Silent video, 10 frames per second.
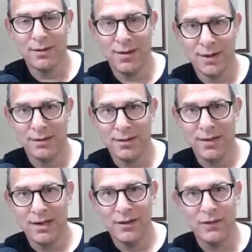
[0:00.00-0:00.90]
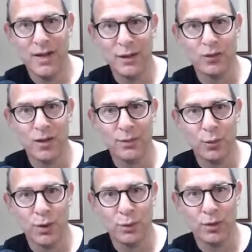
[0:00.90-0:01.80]
right. Define yourself in
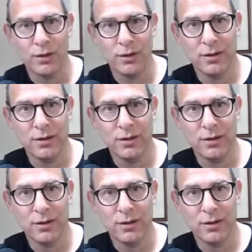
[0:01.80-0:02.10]
one word.